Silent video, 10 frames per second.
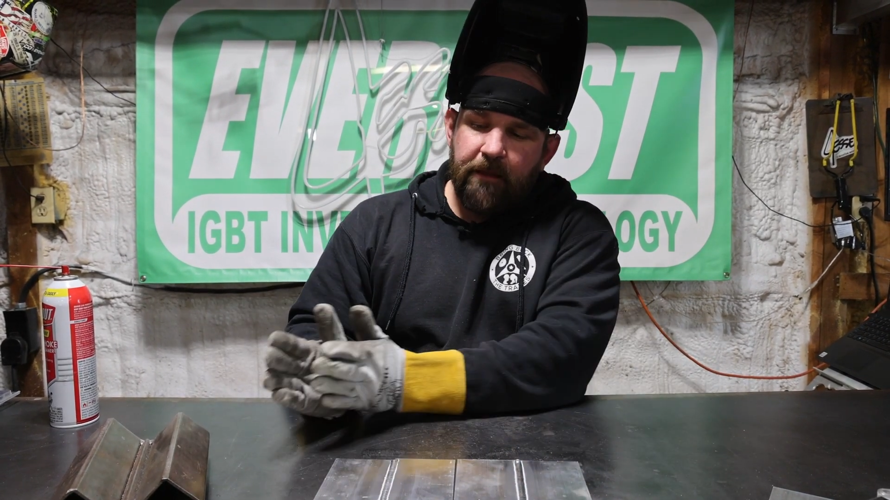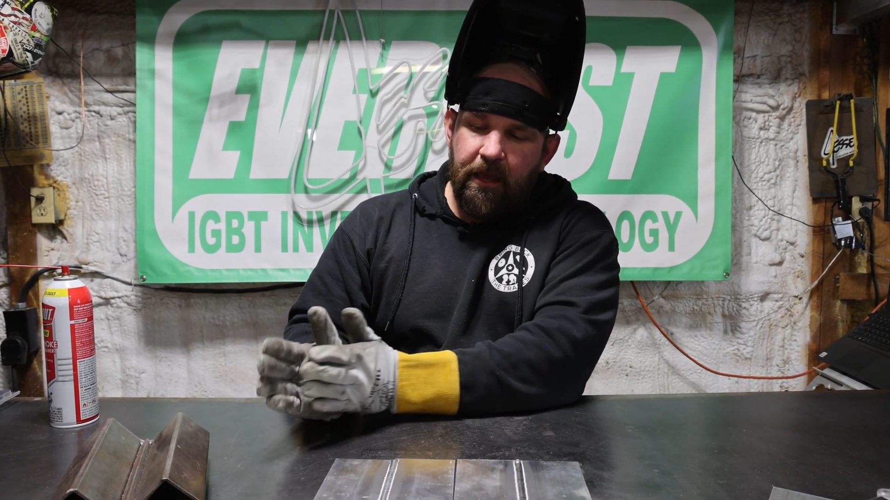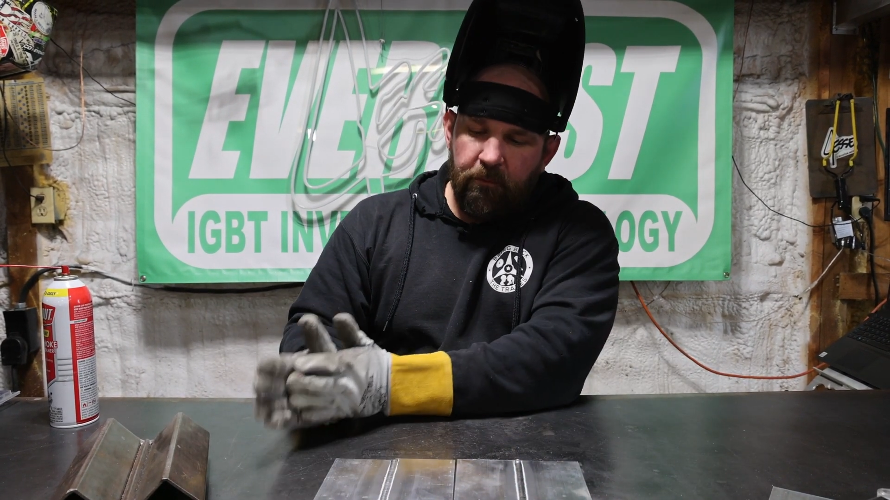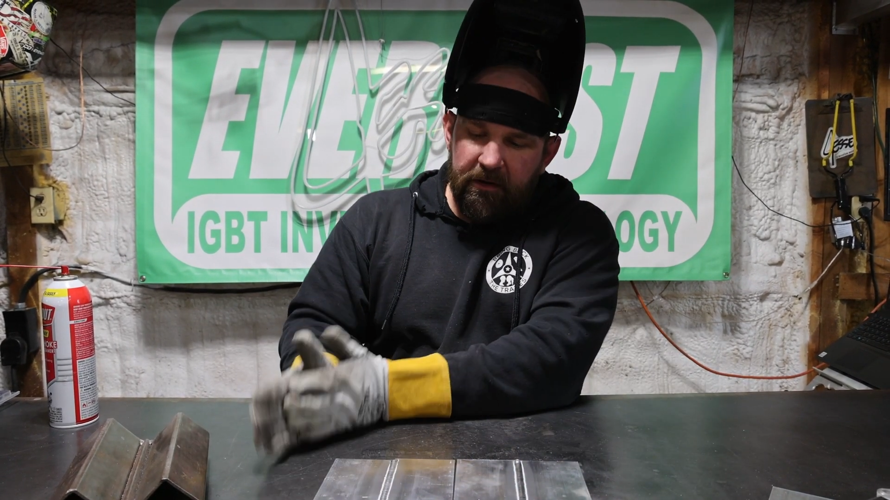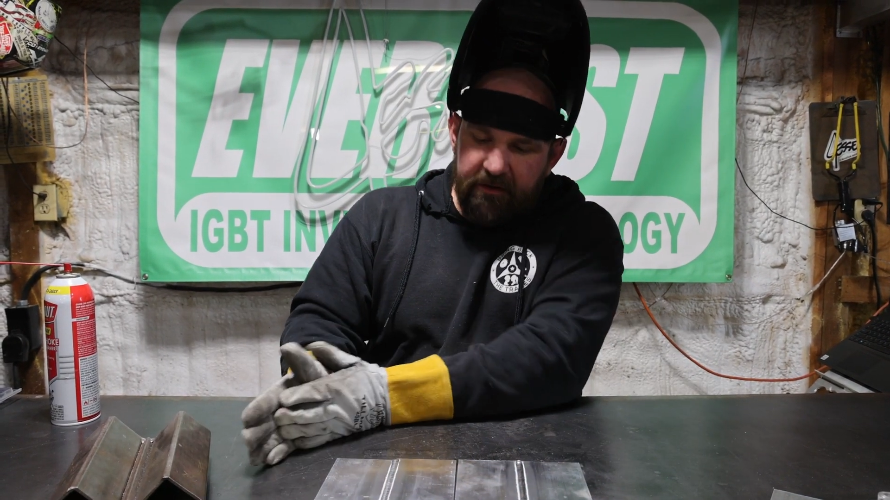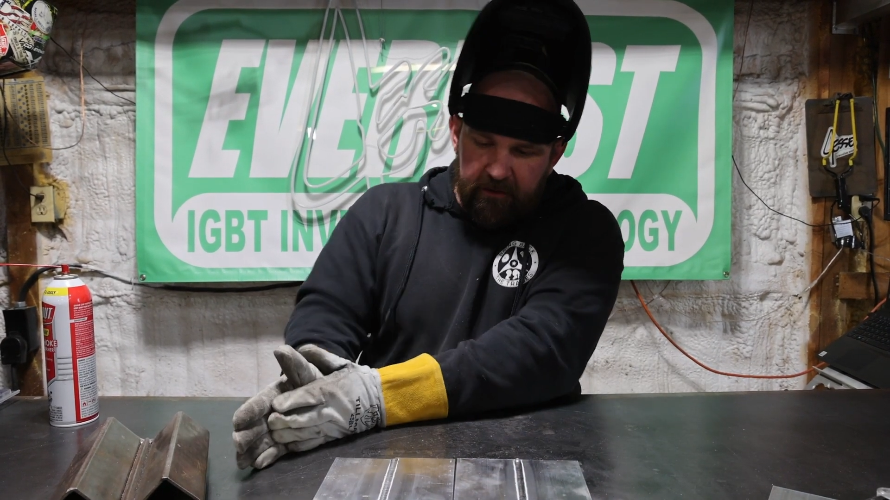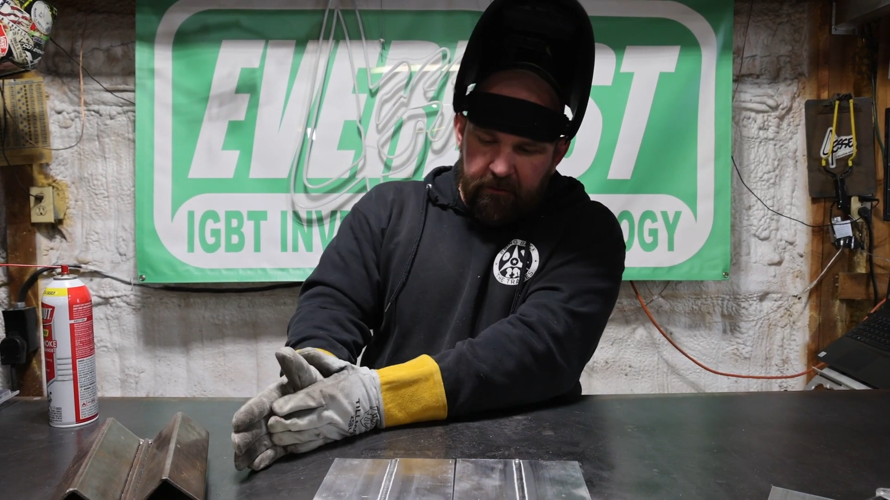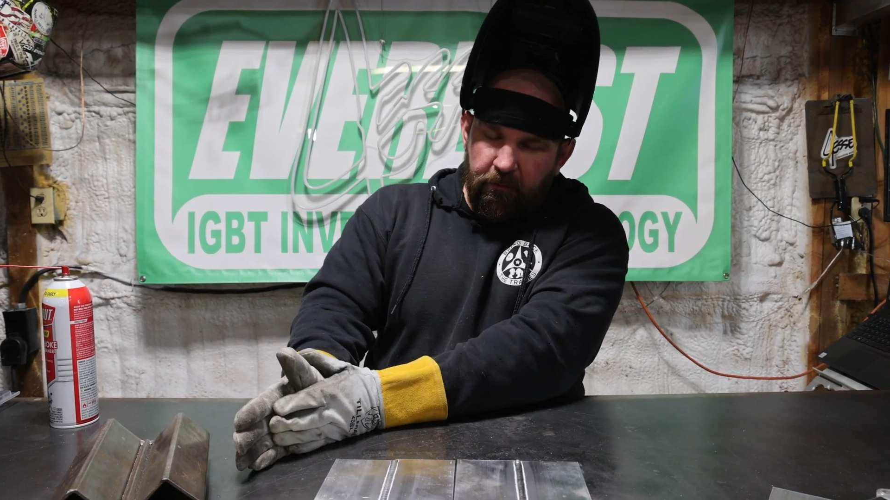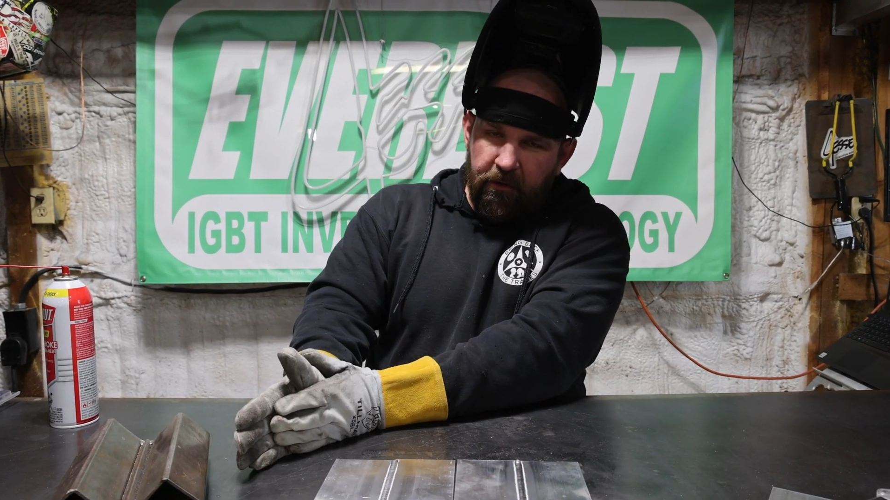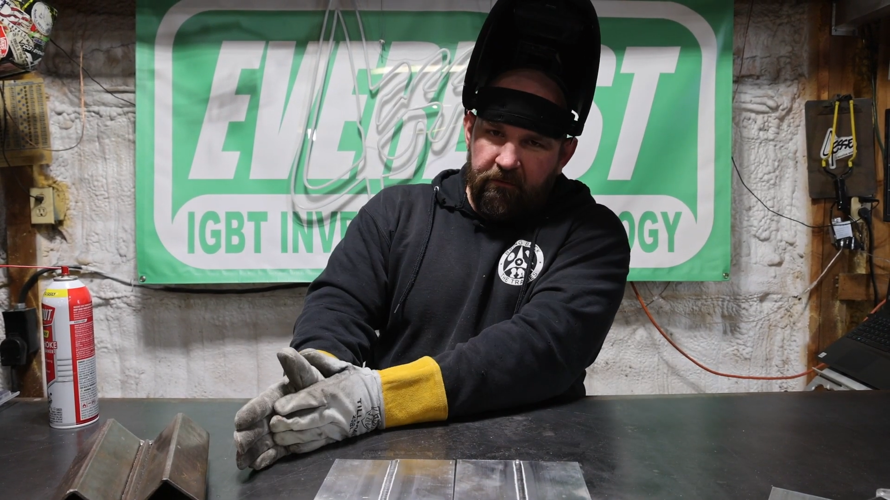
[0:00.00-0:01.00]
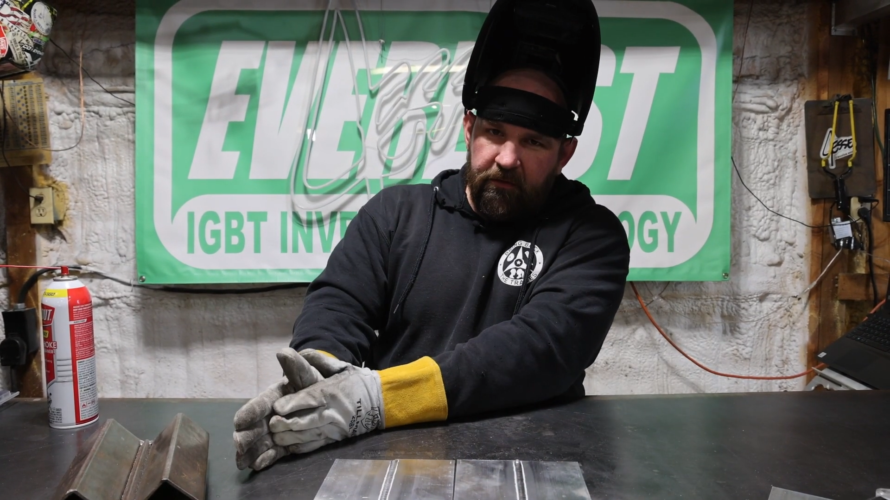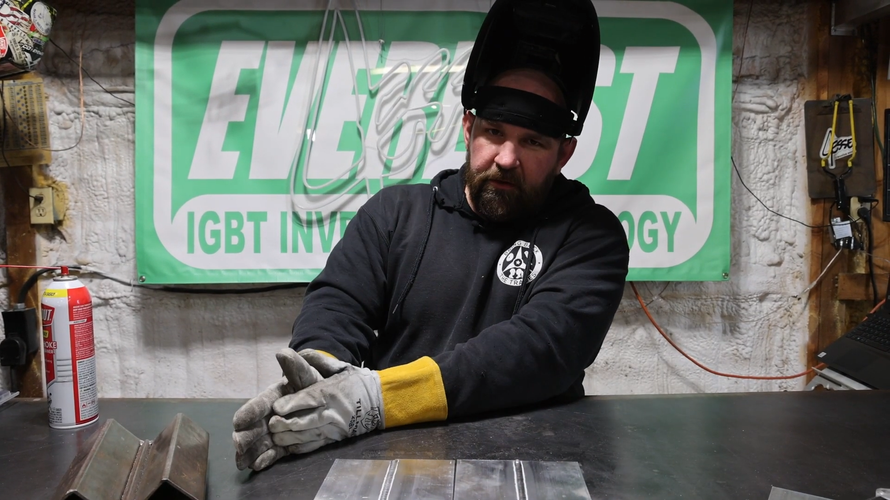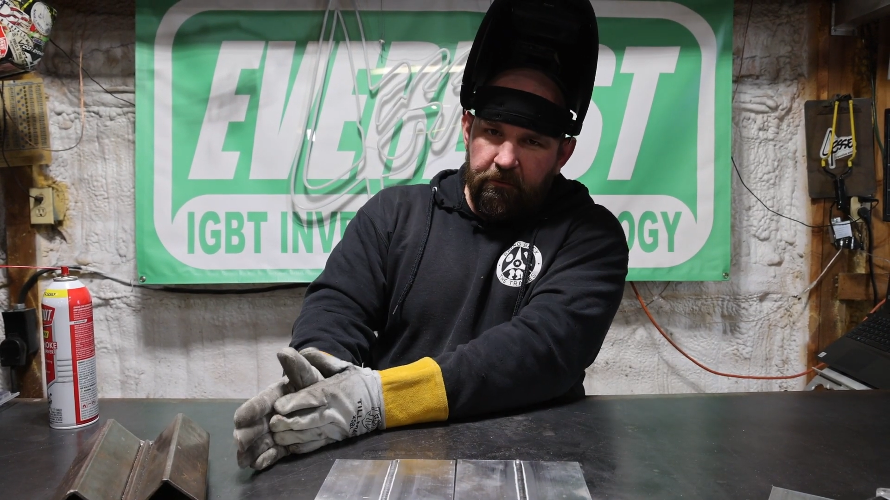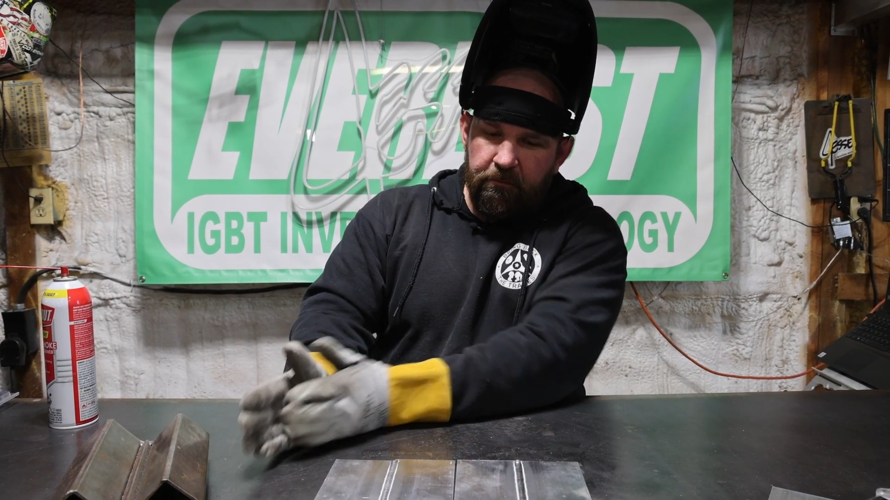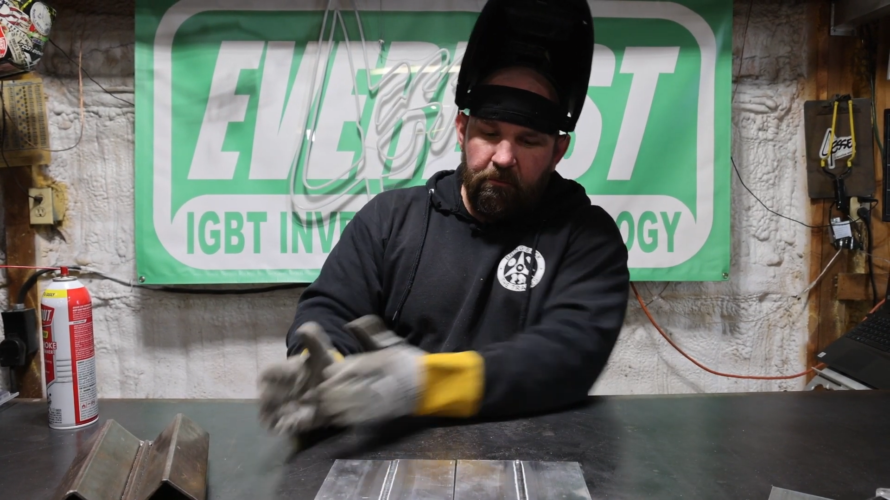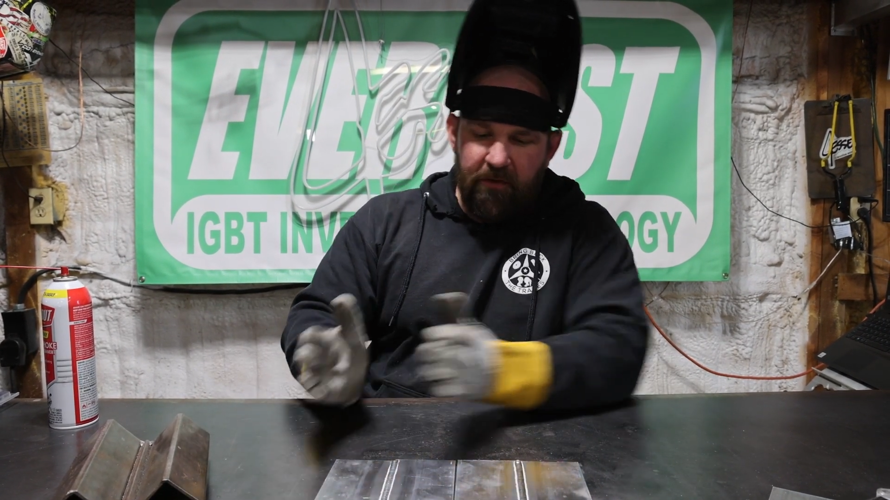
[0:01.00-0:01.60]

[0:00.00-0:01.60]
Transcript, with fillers: and what doesn't work for you.